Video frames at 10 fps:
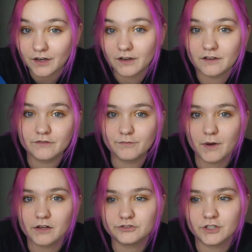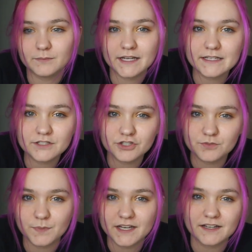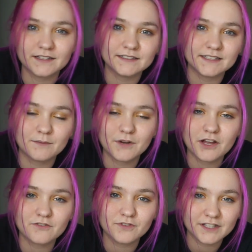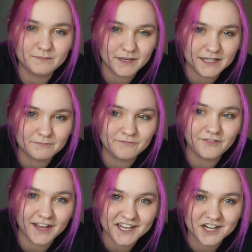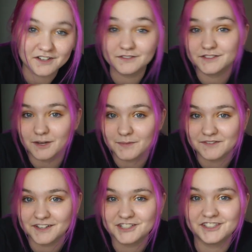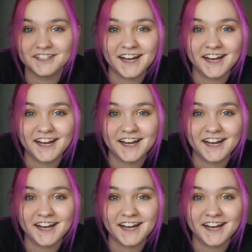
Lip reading: of Paul Tremblay's just because I'm not a really big fan of zombie fiction.